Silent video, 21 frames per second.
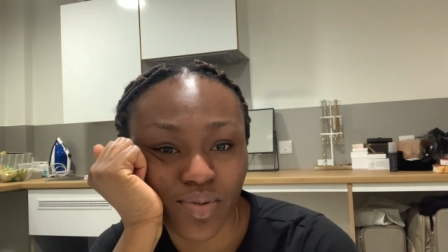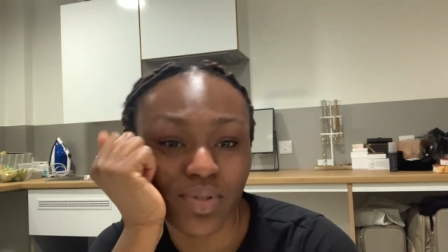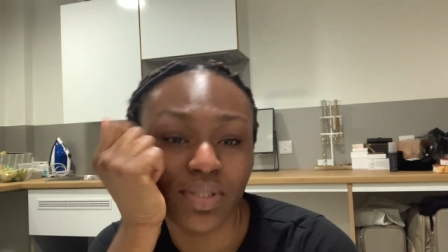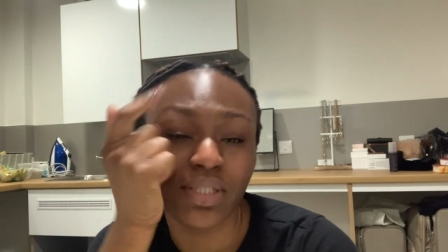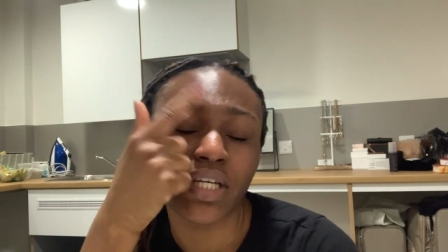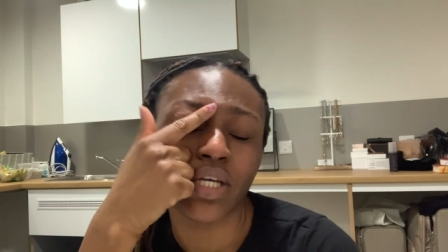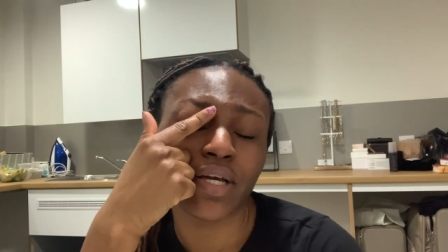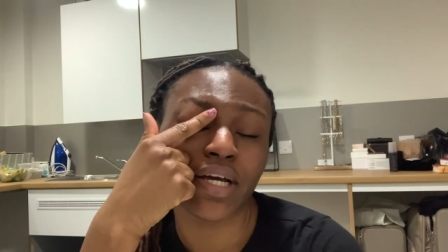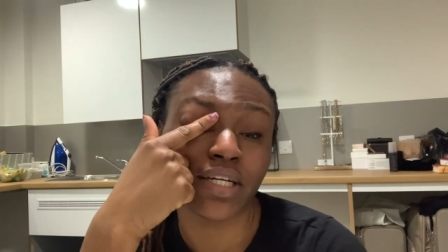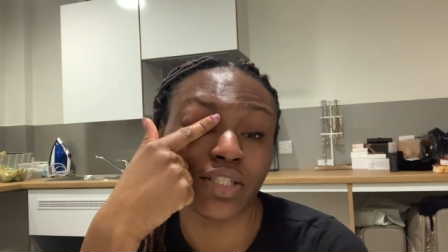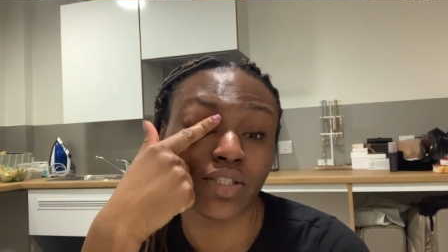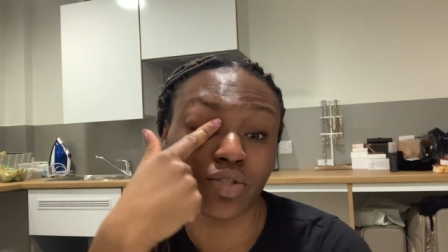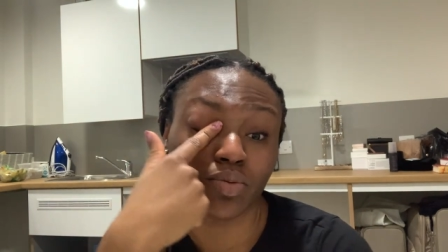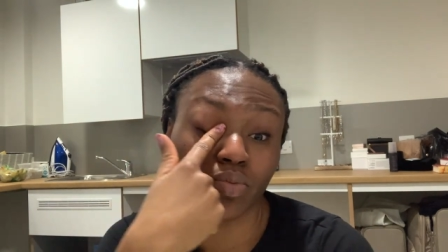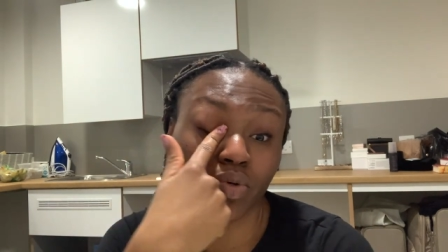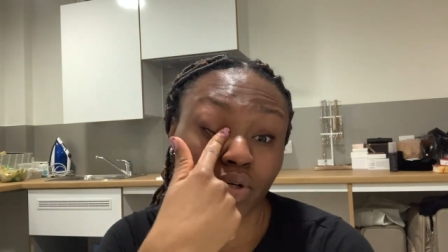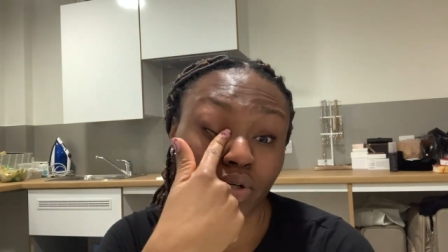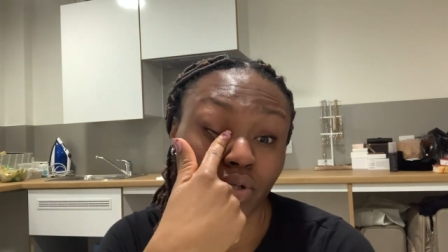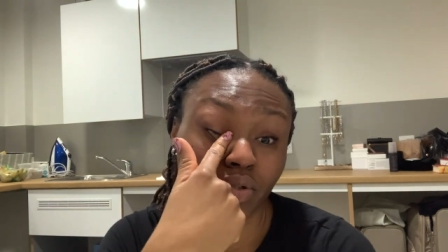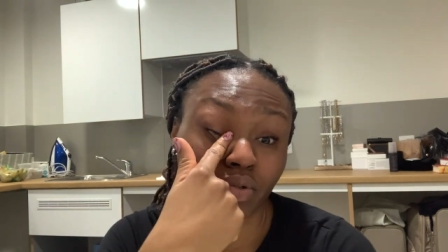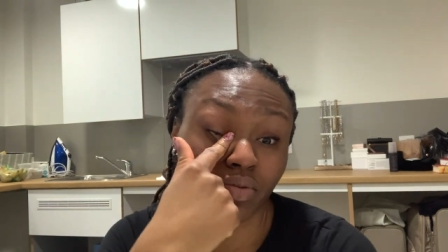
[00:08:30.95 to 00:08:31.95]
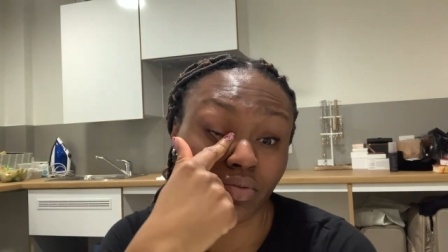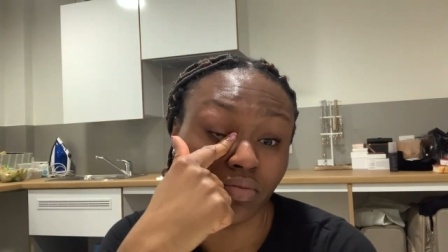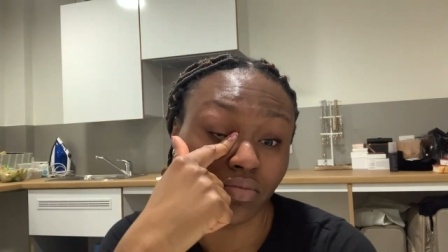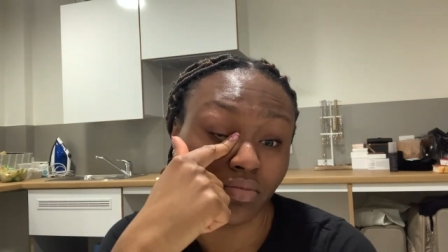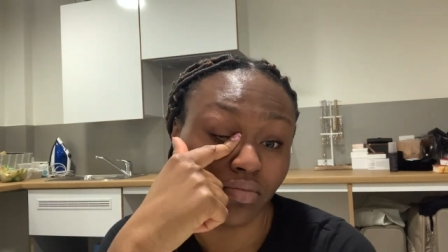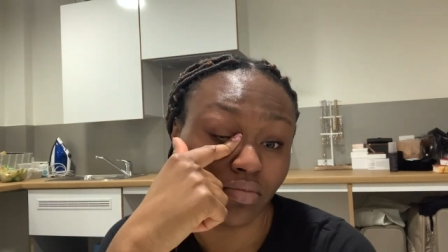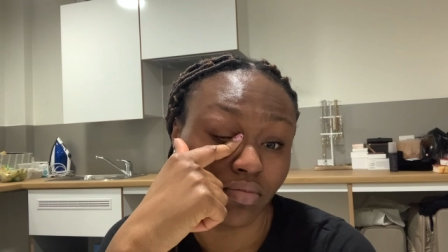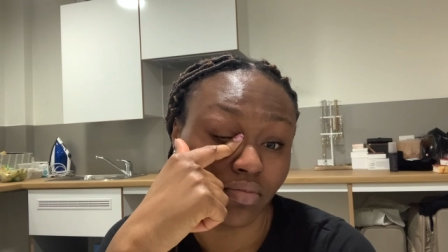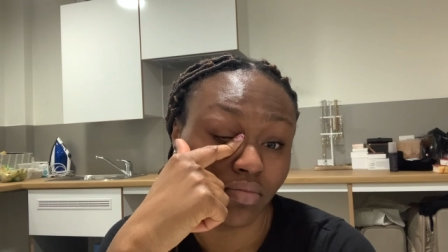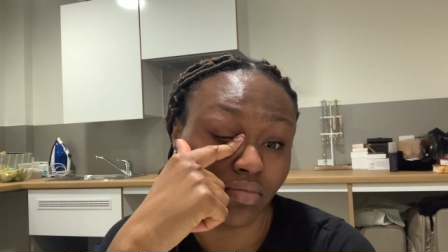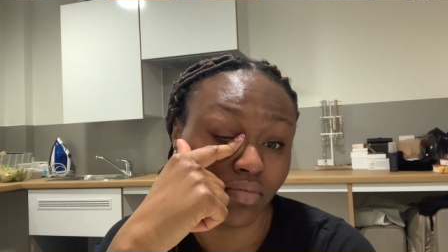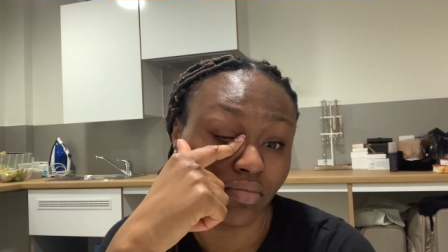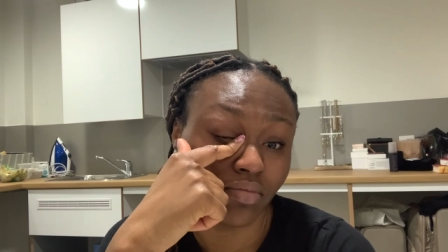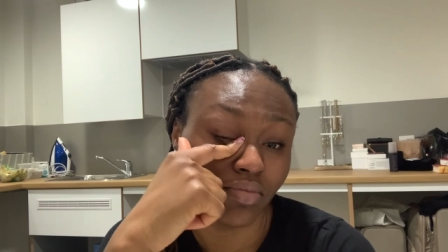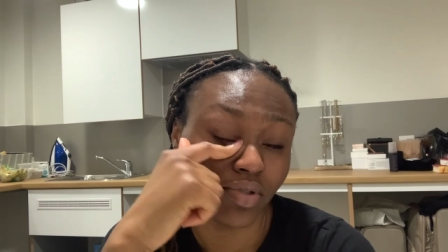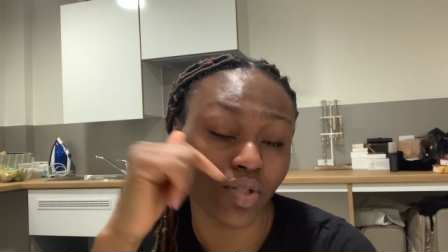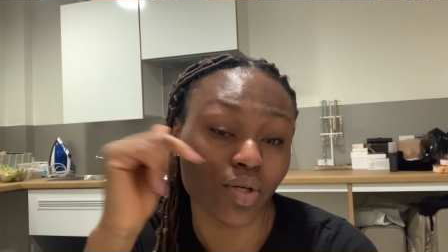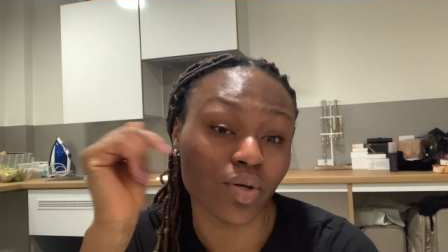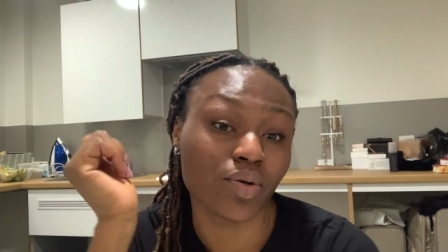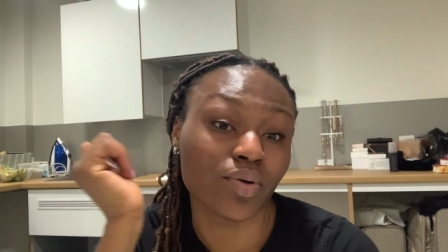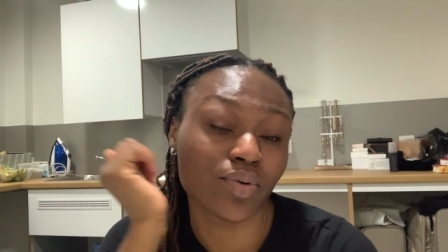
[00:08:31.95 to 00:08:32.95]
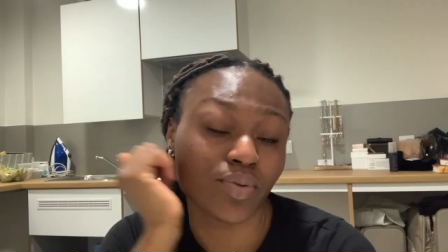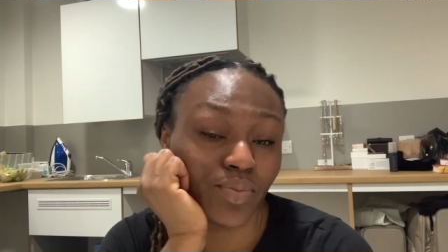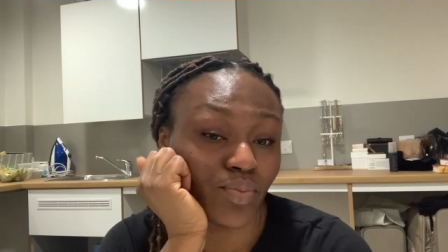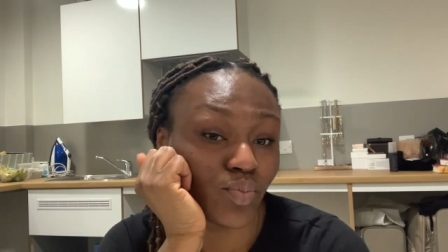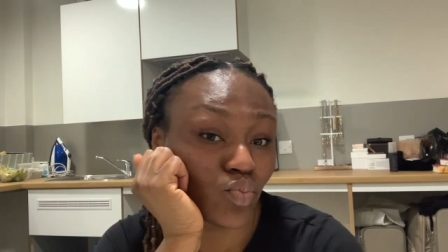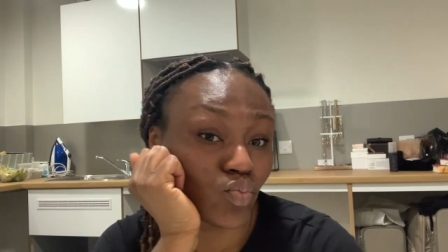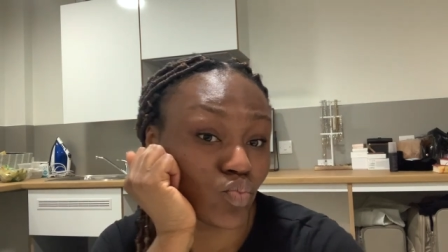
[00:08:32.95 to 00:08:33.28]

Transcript: see you guys tomorrow. So